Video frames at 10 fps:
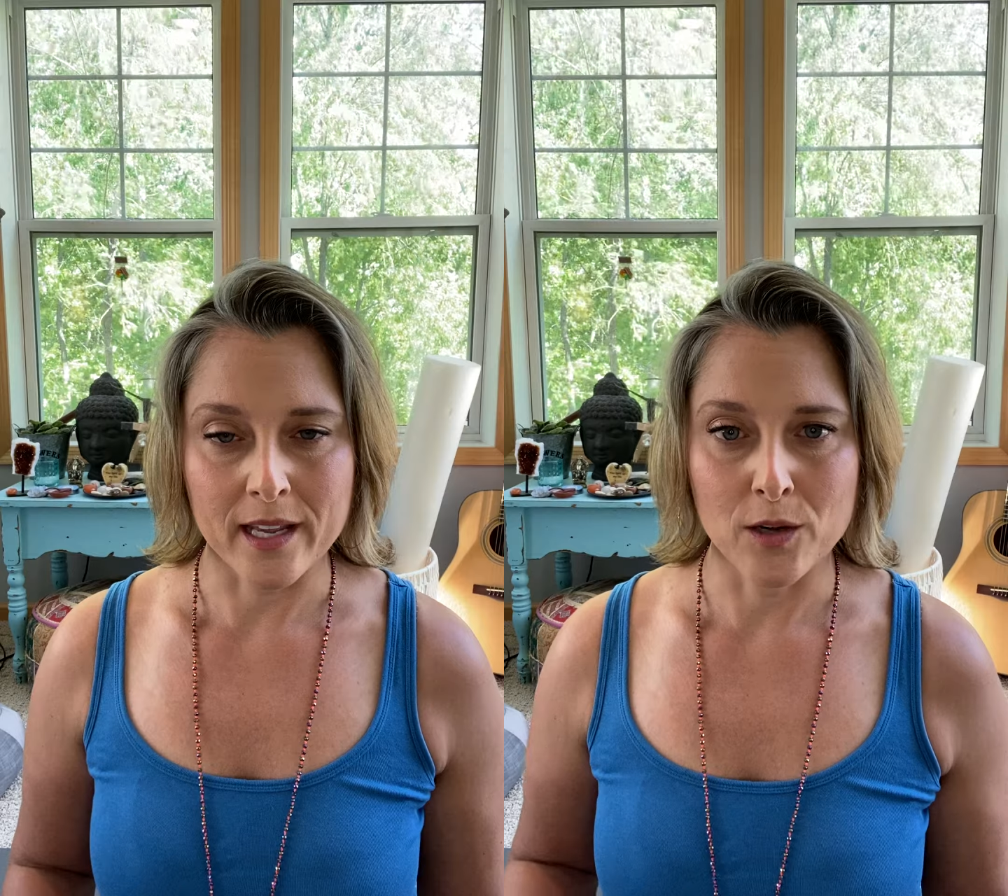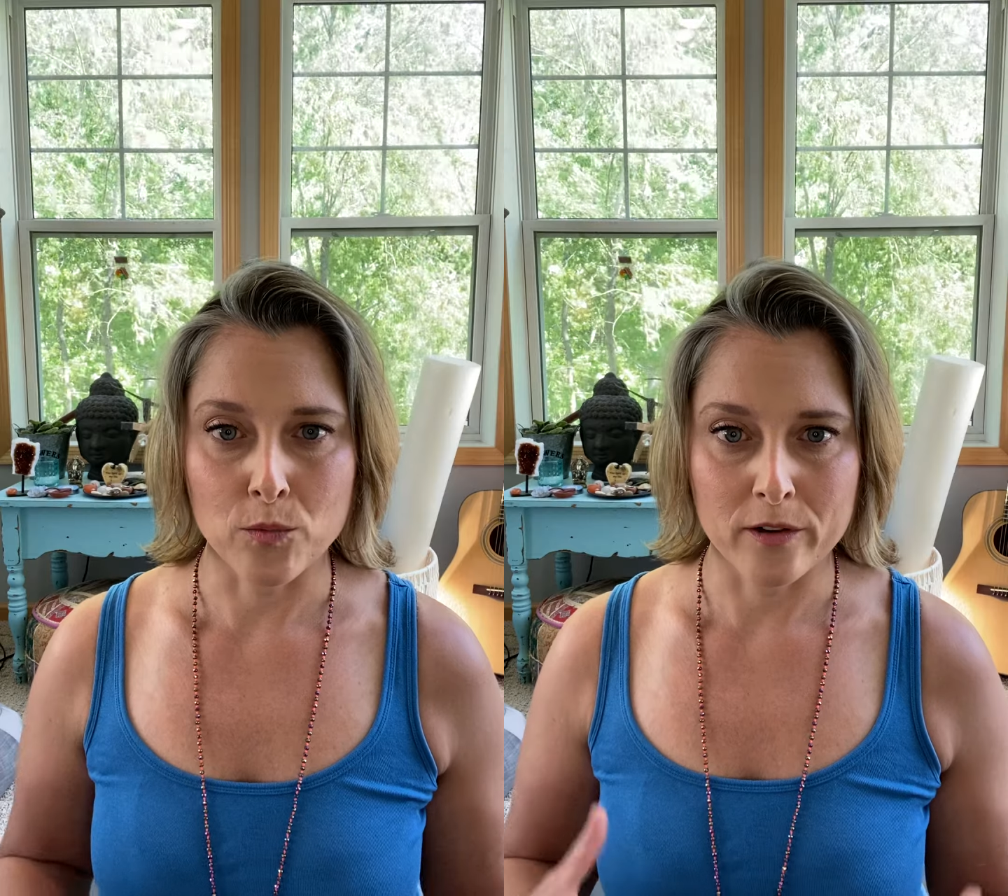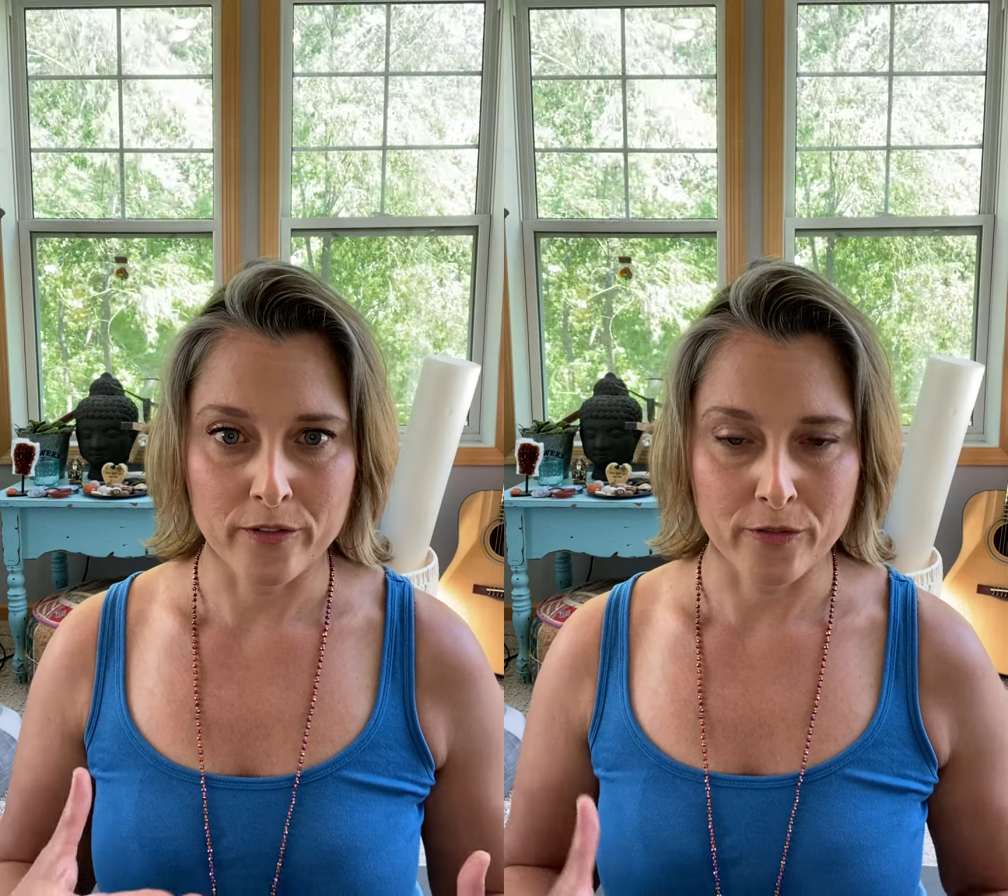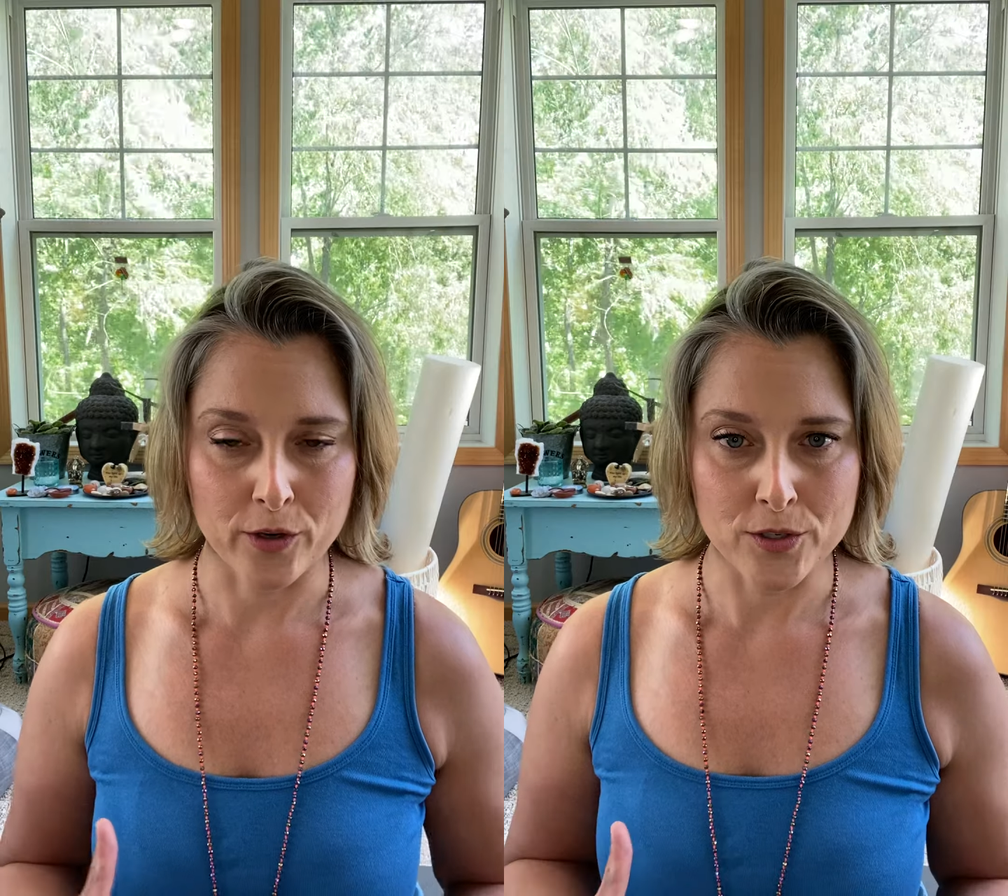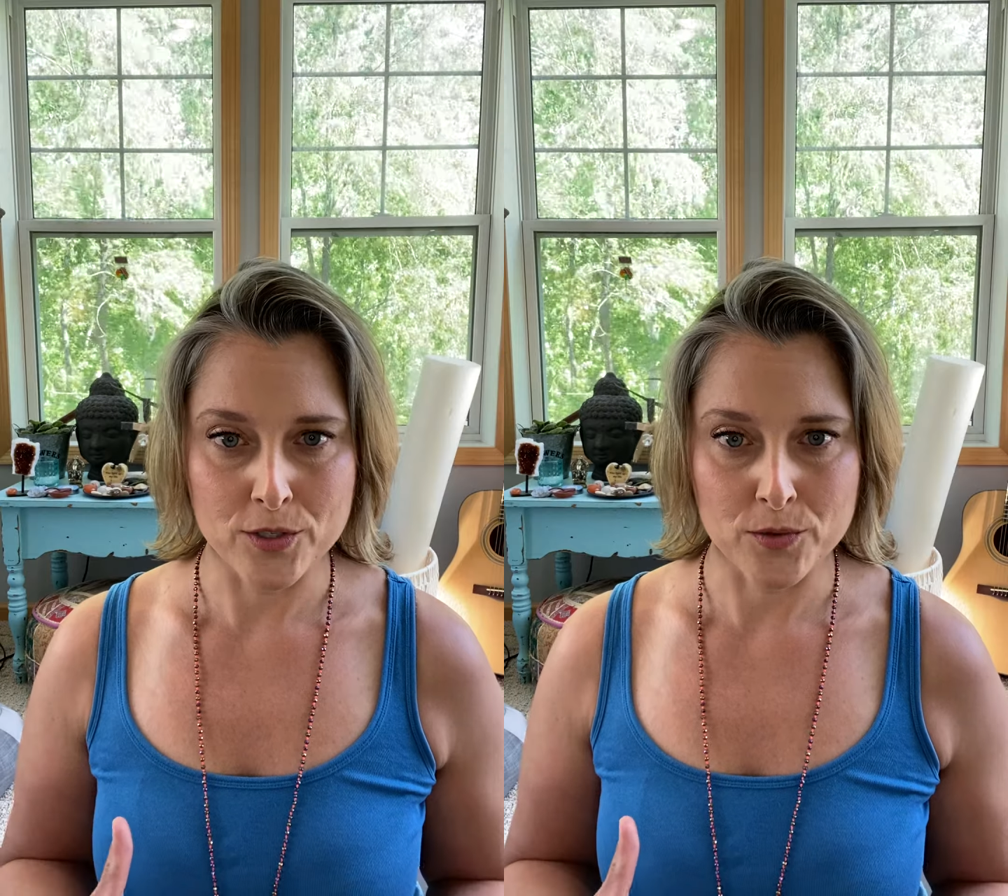inward
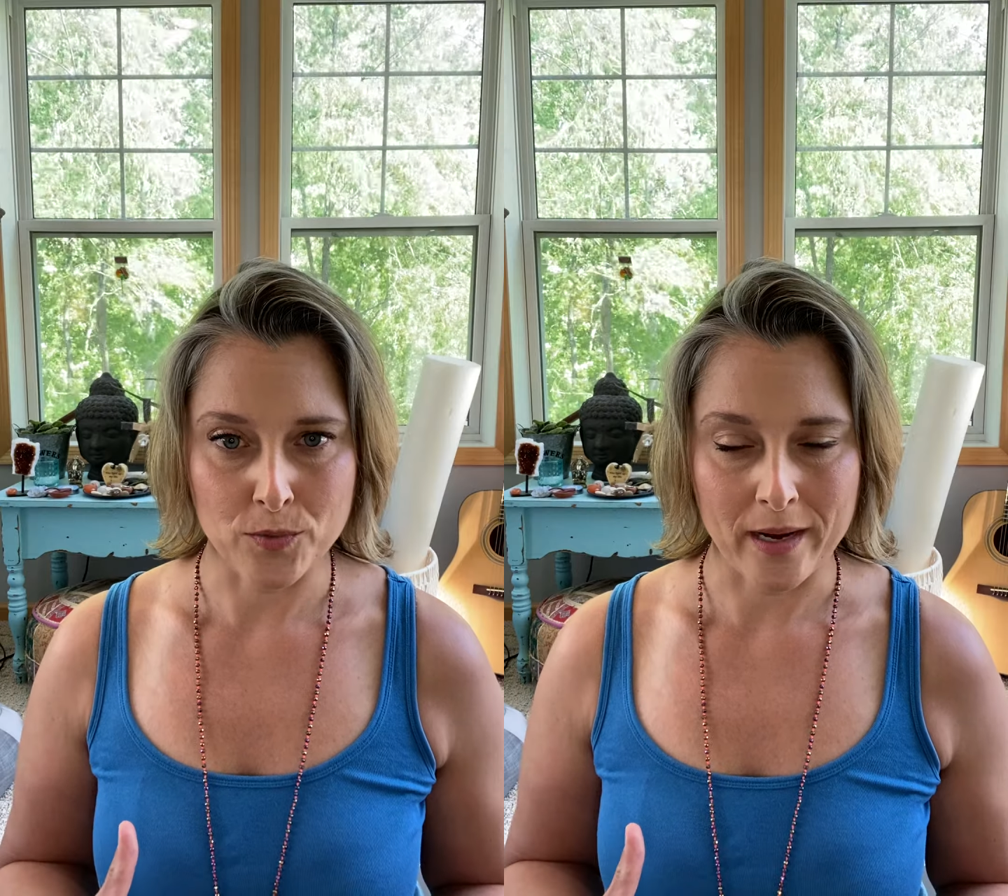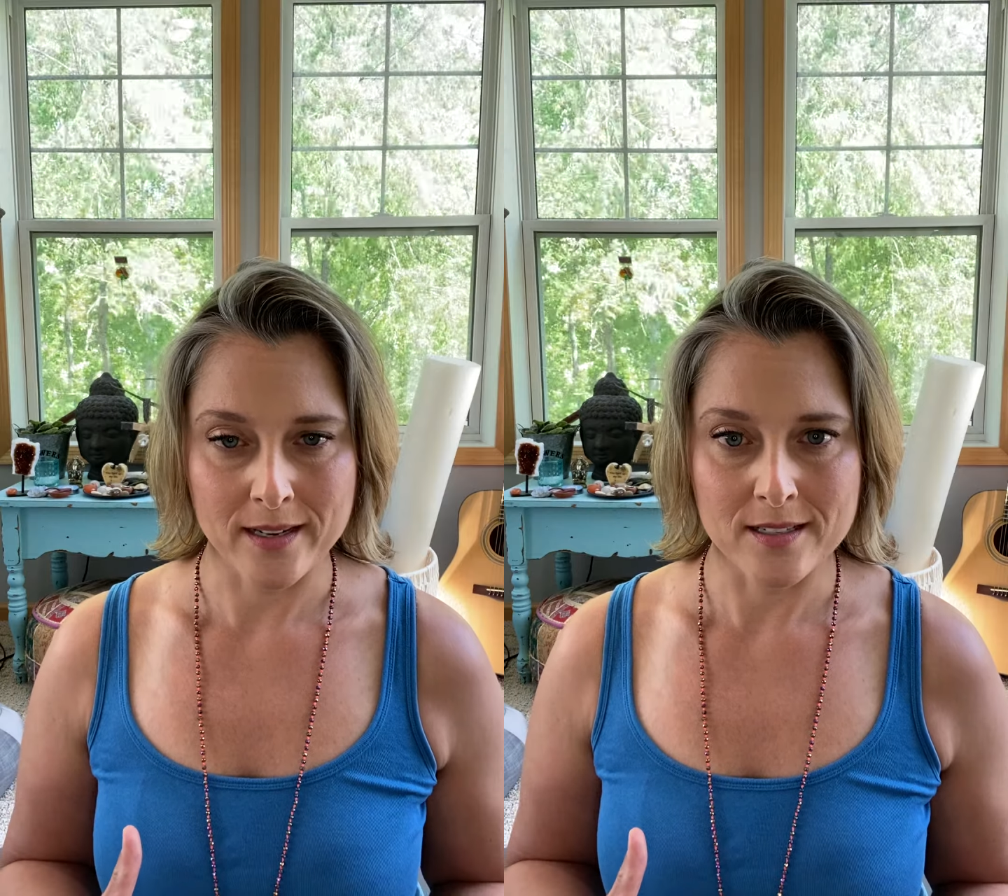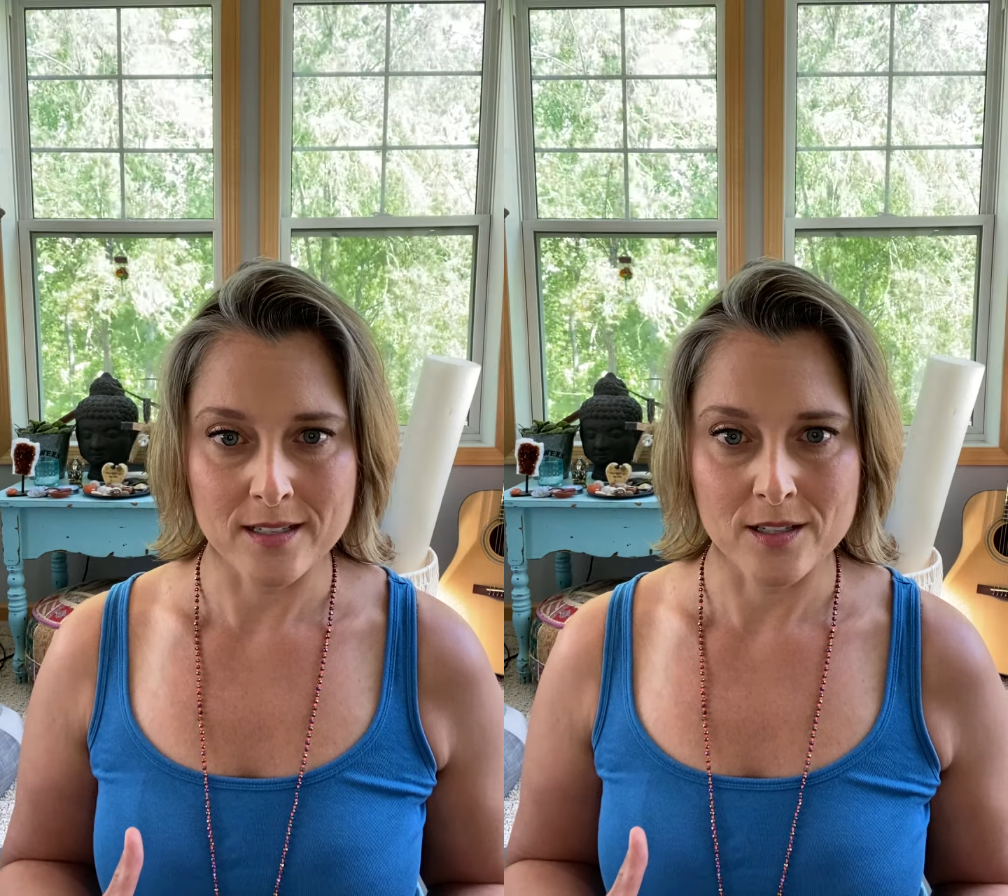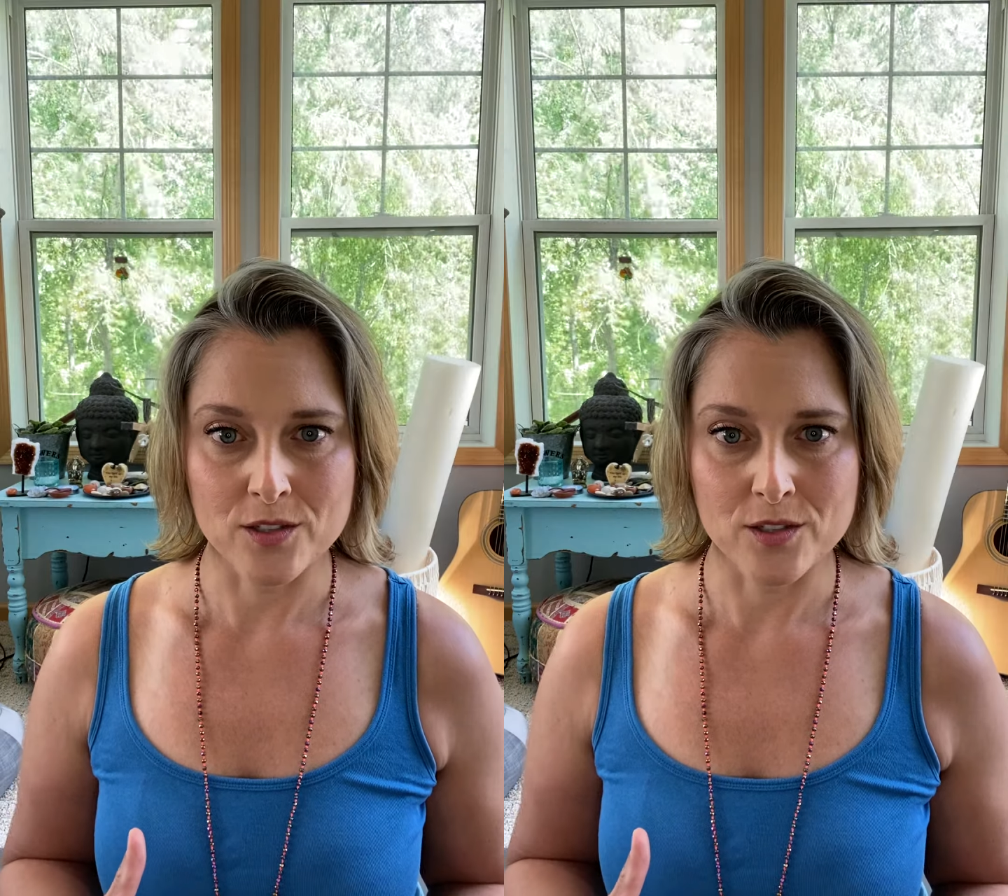first, right?